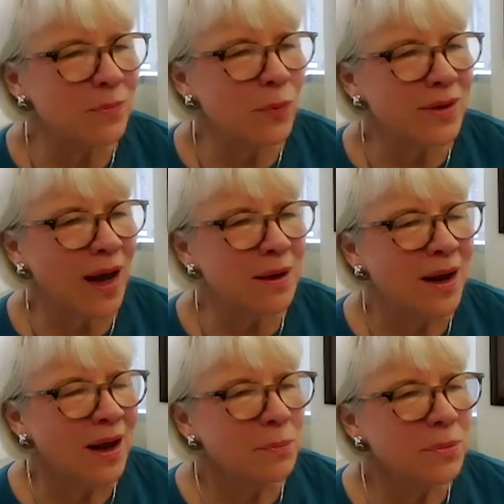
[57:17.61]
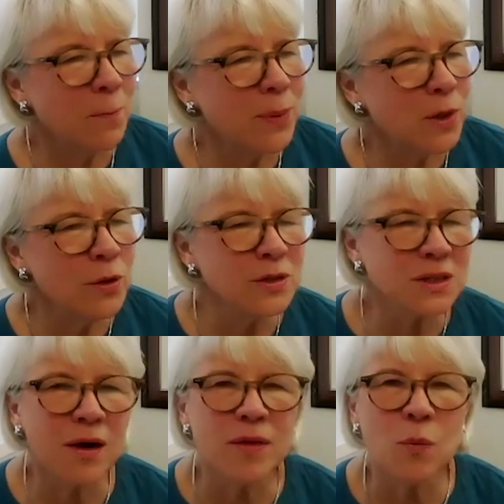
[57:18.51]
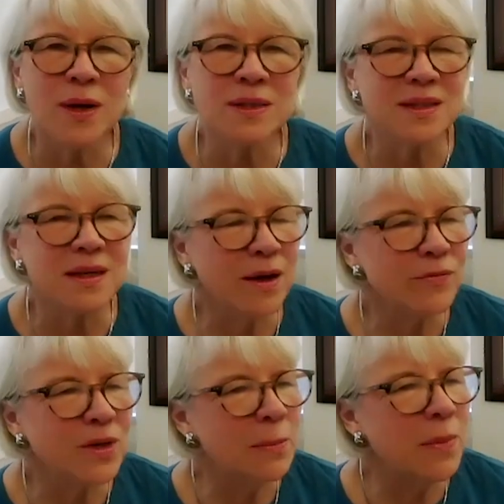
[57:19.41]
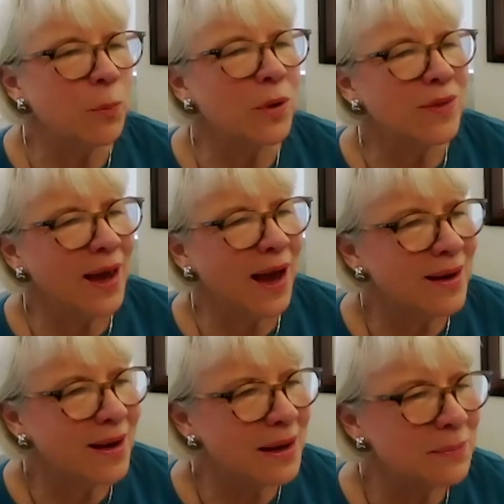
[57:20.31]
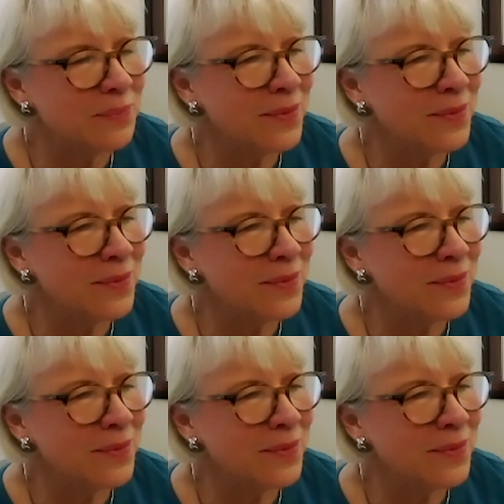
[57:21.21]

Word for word: we've got the blues are the ones that love to come up with the idea.